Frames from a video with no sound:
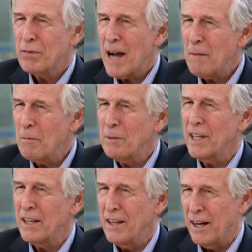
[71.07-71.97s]

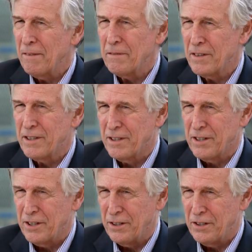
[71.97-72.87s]
Probably enough
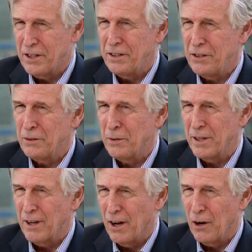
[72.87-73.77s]
to, to do
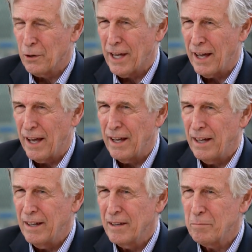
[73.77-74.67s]
it
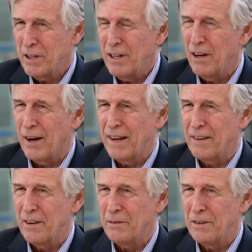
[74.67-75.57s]
okay, but no, I
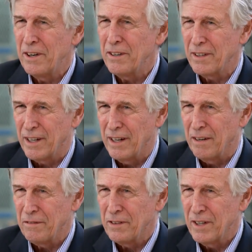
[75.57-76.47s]
didn't know nearly enough.